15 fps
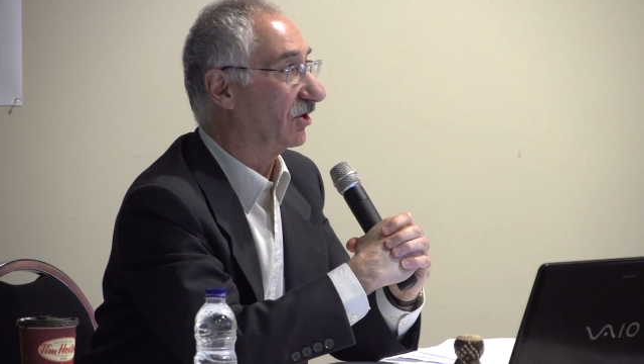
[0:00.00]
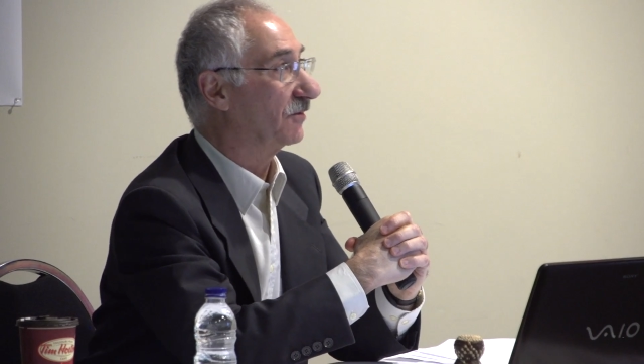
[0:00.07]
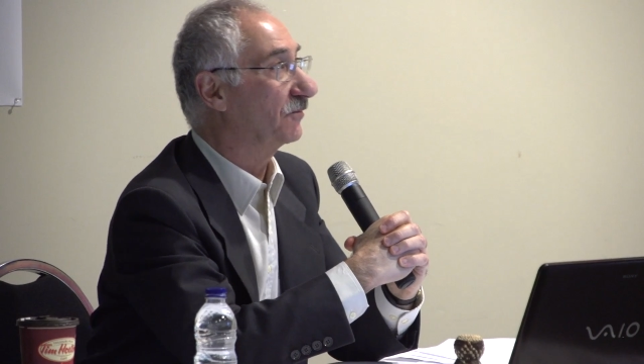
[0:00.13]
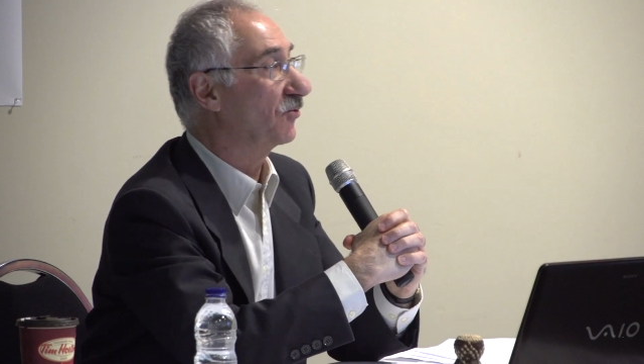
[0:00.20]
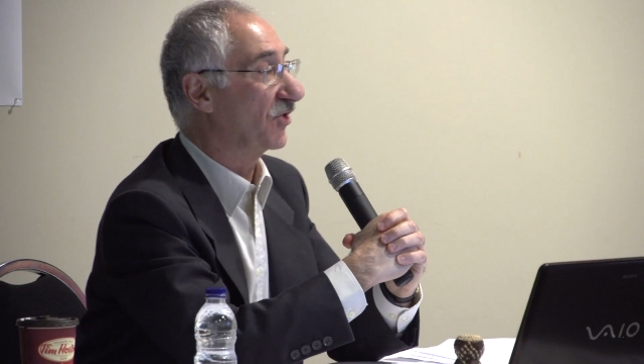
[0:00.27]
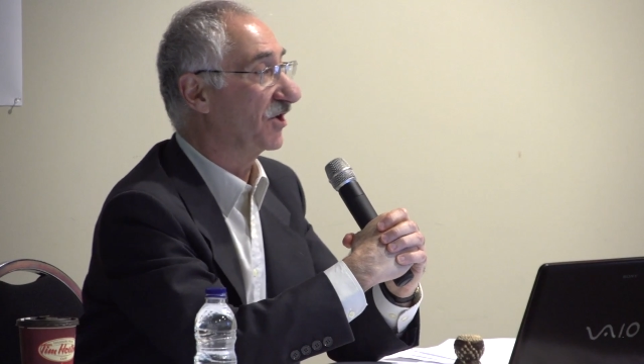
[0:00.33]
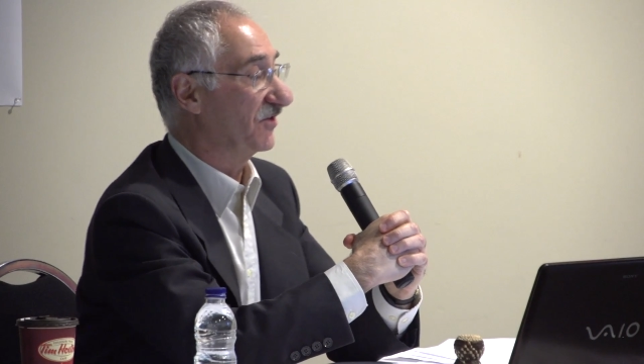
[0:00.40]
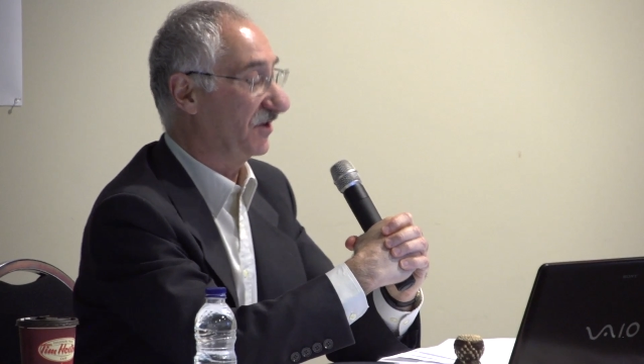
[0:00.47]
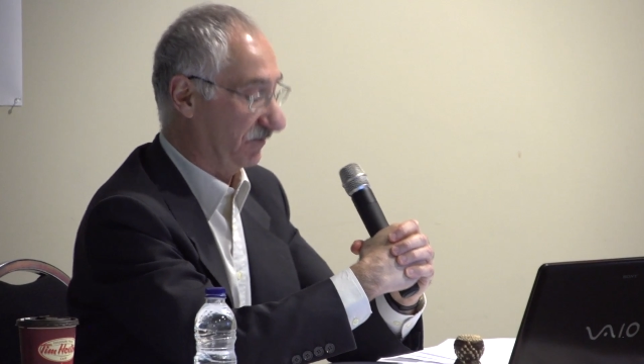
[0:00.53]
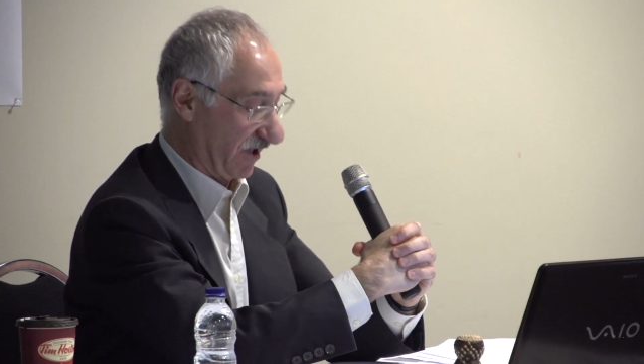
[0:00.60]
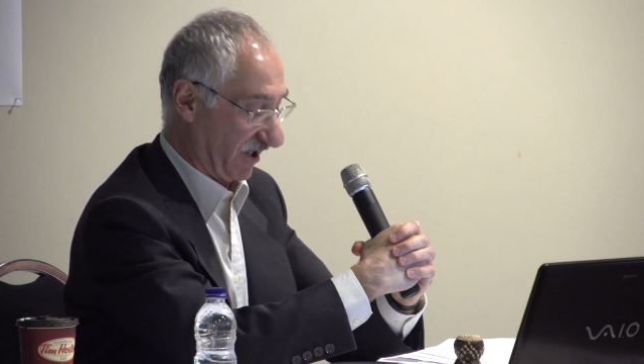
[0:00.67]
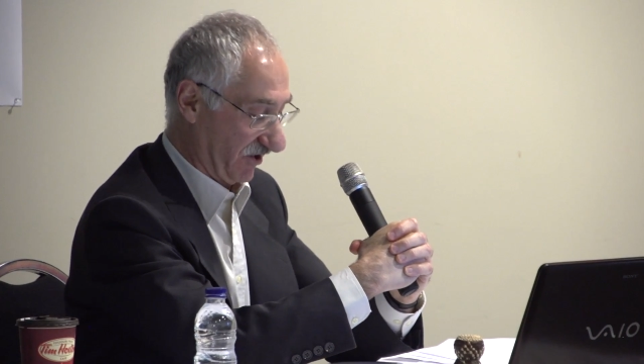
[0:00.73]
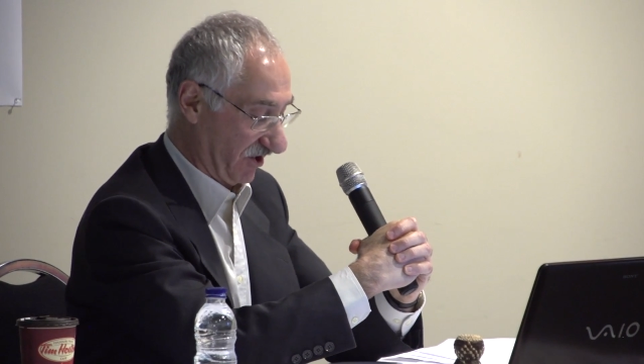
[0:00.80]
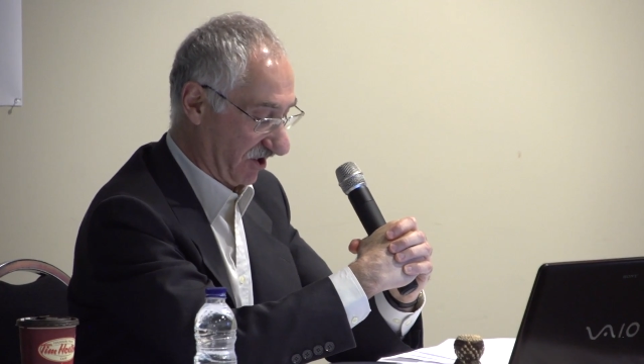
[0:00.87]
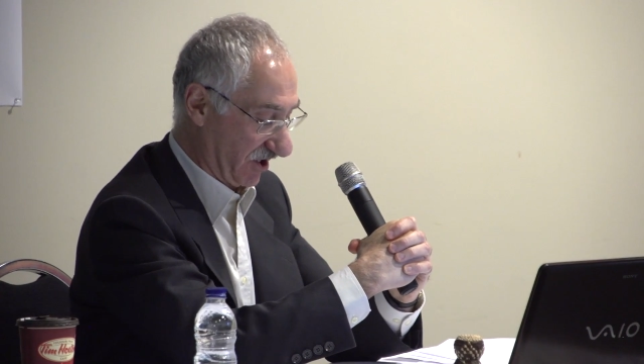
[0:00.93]
appointed
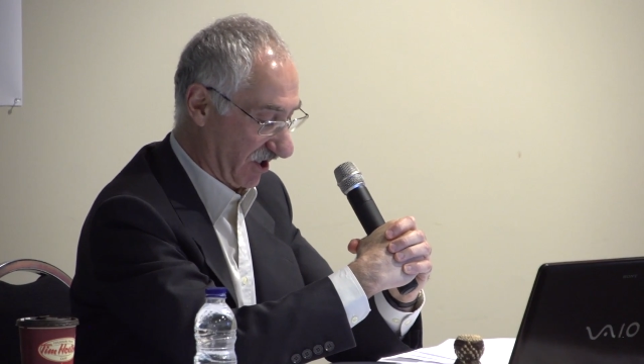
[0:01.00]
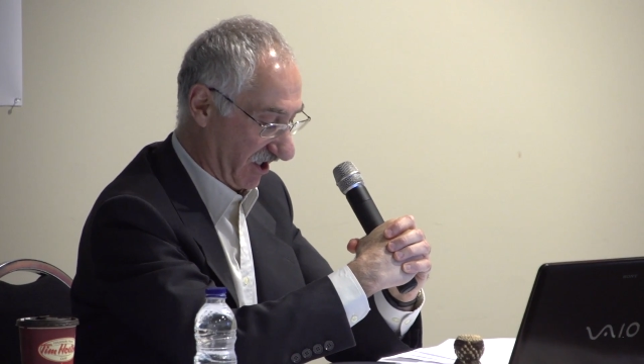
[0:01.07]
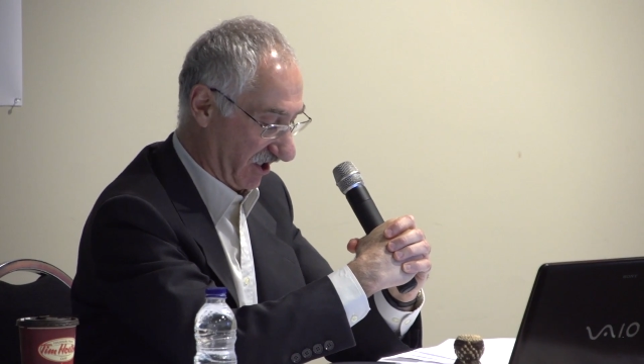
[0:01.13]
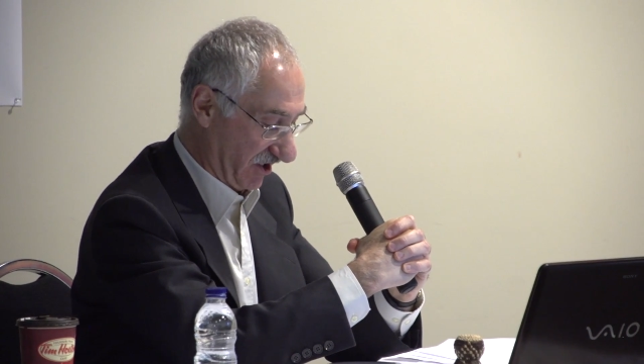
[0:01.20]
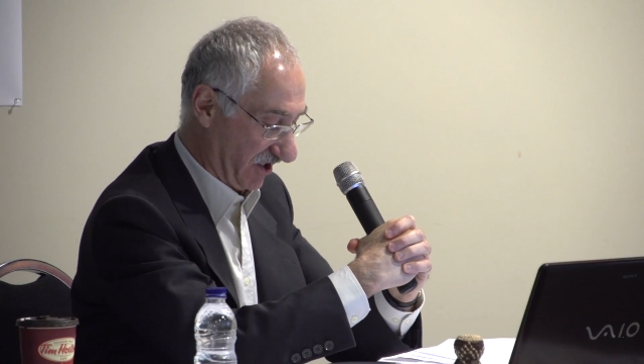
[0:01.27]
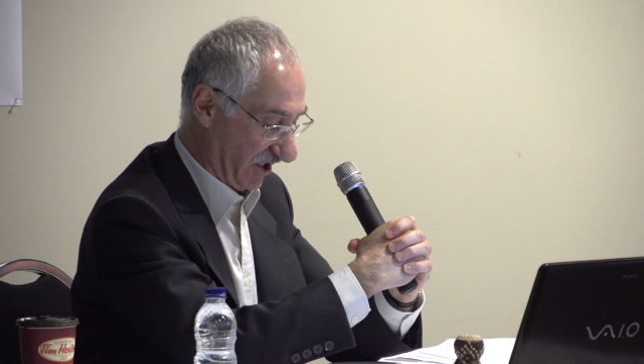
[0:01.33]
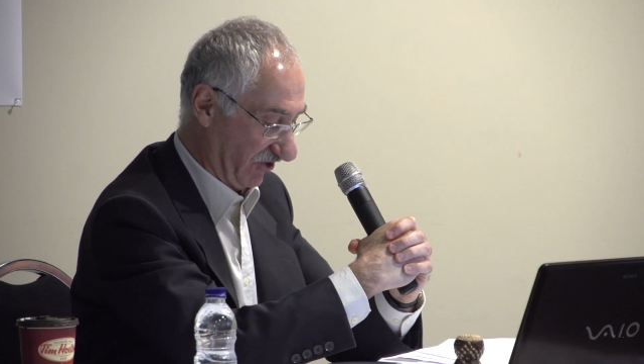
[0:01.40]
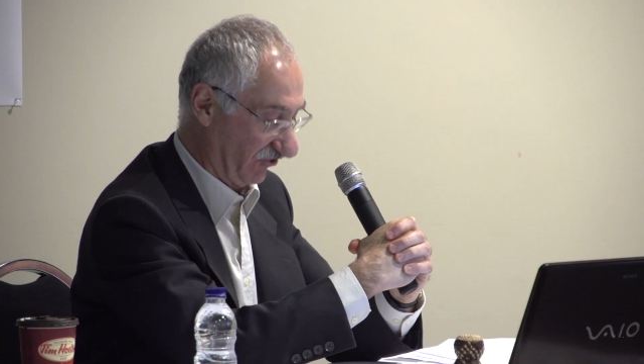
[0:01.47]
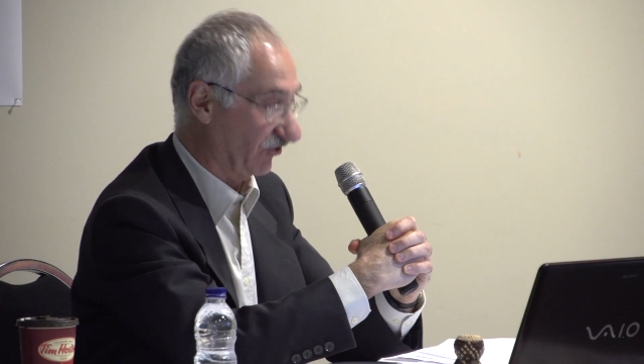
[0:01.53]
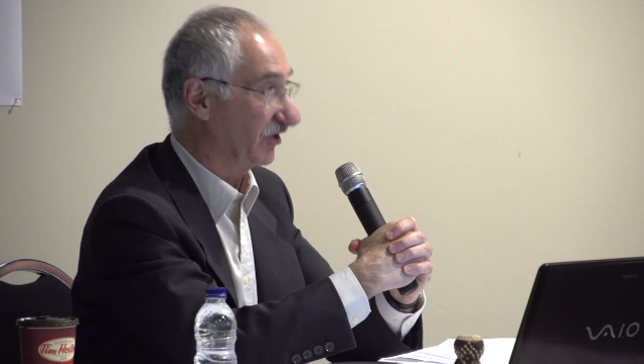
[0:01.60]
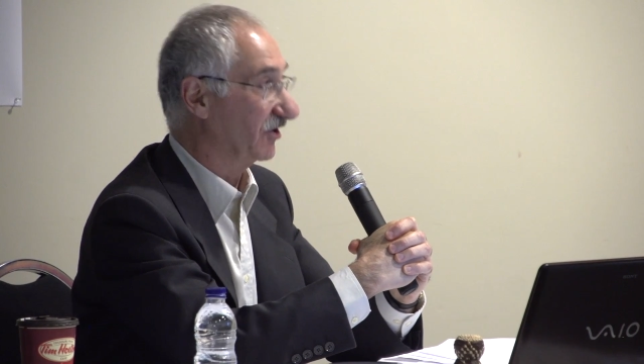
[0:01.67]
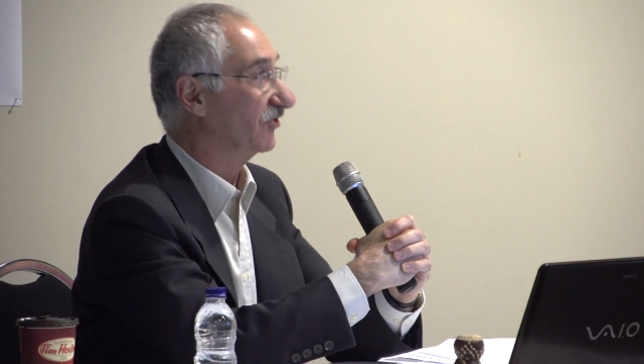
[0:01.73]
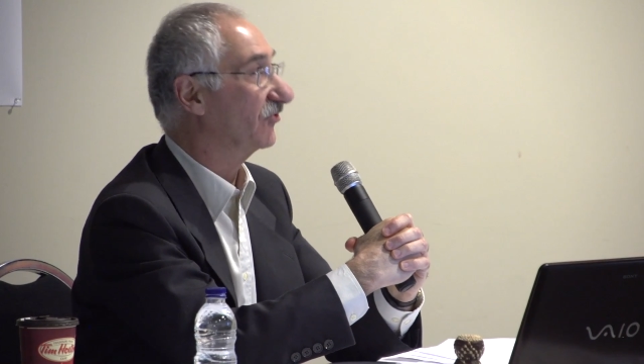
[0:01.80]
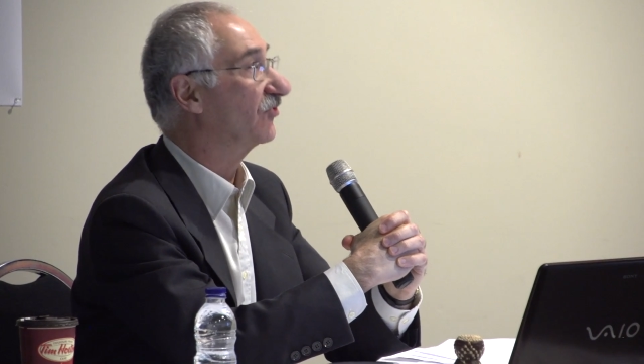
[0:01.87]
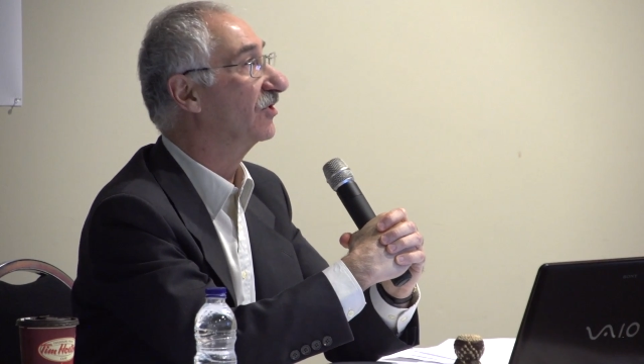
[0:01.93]
by the United
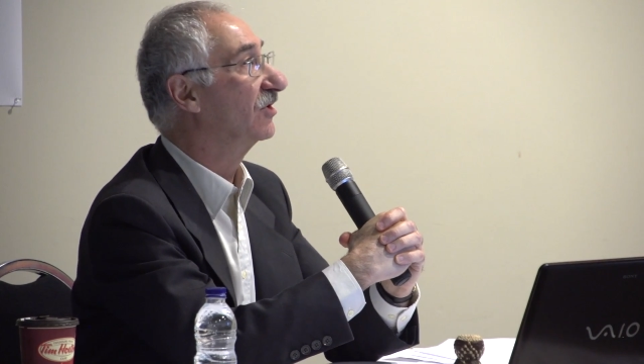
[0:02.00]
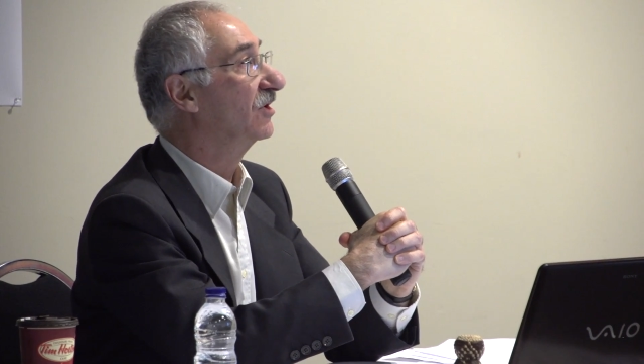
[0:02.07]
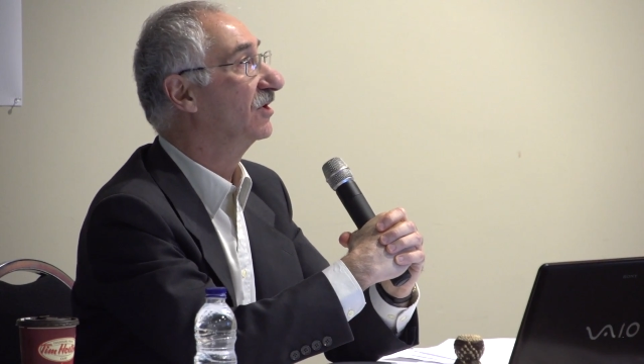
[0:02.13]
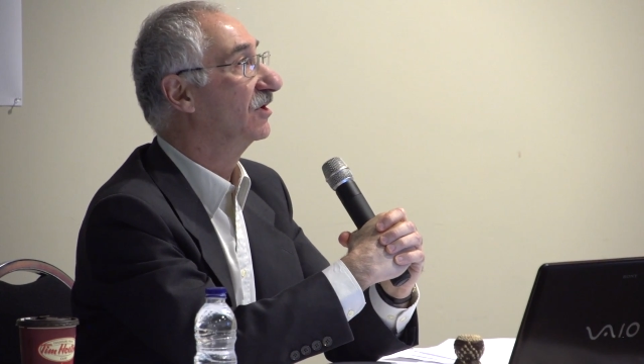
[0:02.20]
Nations